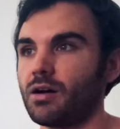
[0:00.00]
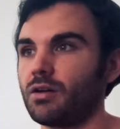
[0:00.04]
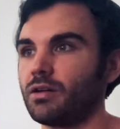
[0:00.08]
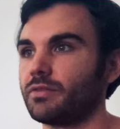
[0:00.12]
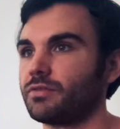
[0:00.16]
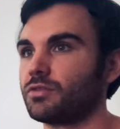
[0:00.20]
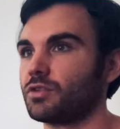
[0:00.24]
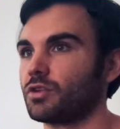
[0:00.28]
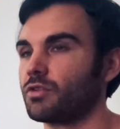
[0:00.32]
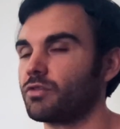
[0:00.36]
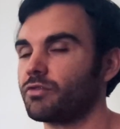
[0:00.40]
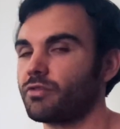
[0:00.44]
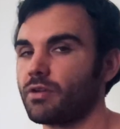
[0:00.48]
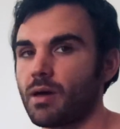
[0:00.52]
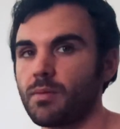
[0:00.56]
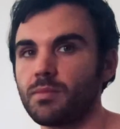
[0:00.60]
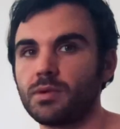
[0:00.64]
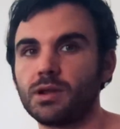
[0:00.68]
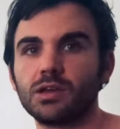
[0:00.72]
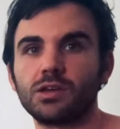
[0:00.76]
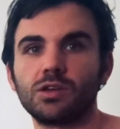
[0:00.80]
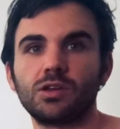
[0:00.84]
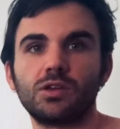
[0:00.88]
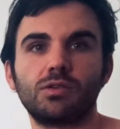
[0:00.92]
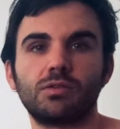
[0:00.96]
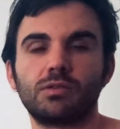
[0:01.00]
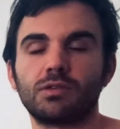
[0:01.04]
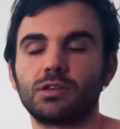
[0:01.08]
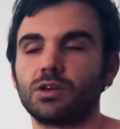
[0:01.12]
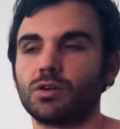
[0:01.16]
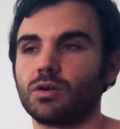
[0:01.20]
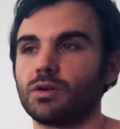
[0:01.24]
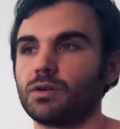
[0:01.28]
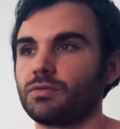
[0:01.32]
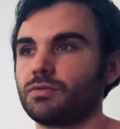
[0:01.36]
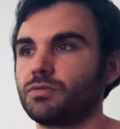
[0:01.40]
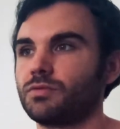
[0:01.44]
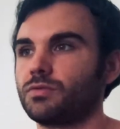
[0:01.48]
If you're effeminate, you, you know,
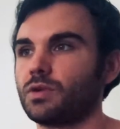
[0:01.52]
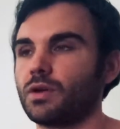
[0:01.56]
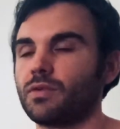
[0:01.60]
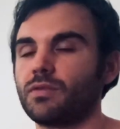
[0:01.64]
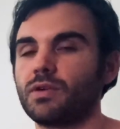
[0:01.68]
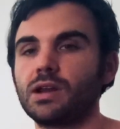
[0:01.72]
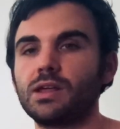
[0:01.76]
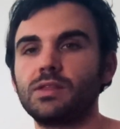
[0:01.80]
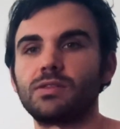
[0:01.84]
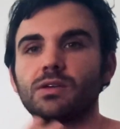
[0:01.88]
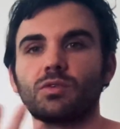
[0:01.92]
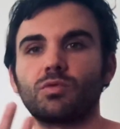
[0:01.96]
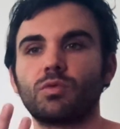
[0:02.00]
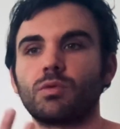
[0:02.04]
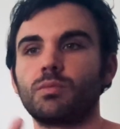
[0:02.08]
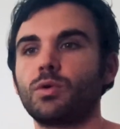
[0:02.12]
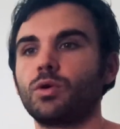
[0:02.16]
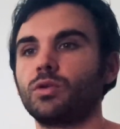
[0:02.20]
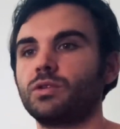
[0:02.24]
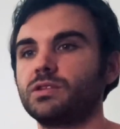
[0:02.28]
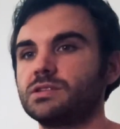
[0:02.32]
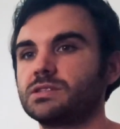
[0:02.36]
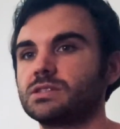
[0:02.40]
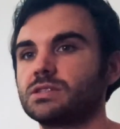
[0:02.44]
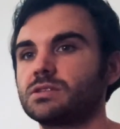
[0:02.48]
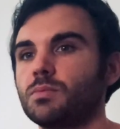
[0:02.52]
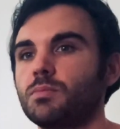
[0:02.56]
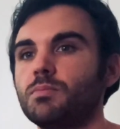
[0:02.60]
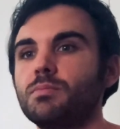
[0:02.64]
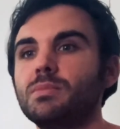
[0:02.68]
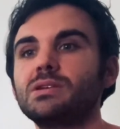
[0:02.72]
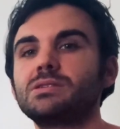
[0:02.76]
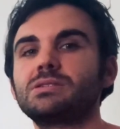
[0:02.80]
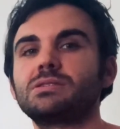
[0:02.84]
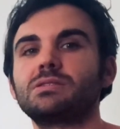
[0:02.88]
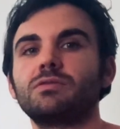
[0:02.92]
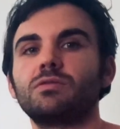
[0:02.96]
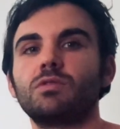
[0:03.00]
if you have anything remotely
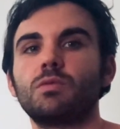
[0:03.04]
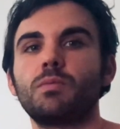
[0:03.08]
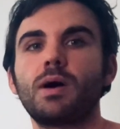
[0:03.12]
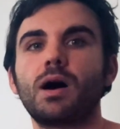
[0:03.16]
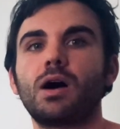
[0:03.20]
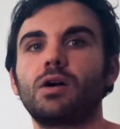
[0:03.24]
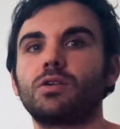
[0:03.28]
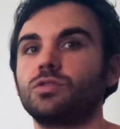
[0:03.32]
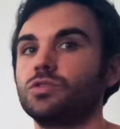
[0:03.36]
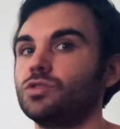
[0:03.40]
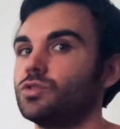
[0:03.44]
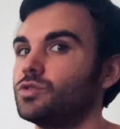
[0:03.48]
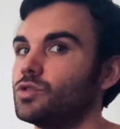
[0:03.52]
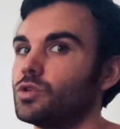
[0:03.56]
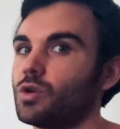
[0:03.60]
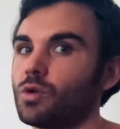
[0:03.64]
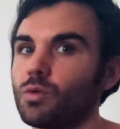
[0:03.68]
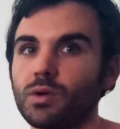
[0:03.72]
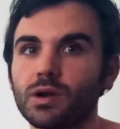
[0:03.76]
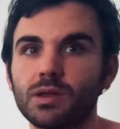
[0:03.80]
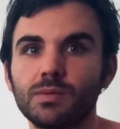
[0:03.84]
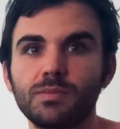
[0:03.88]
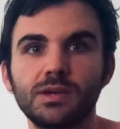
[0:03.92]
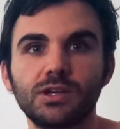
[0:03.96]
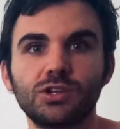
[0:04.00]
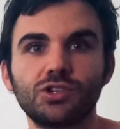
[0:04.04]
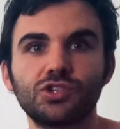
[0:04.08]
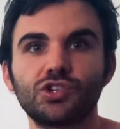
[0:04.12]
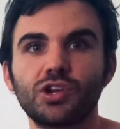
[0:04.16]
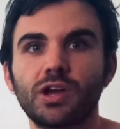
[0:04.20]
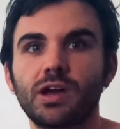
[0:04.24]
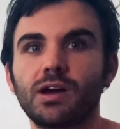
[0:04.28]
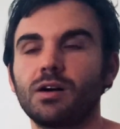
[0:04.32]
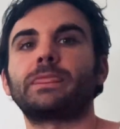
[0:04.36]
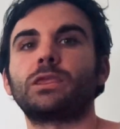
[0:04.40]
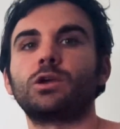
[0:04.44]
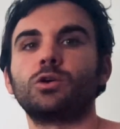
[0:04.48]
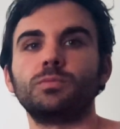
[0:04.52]
submissive about you, you don't want to be in
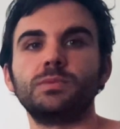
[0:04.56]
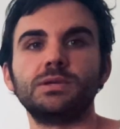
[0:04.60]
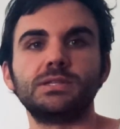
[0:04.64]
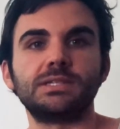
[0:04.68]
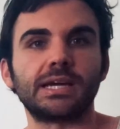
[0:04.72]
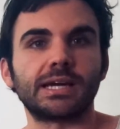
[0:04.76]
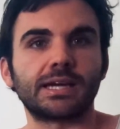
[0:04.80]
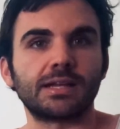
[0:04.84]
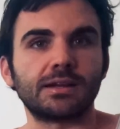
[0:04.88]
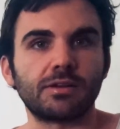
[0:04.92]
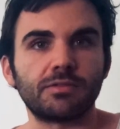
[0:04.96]
jail. You'll be taken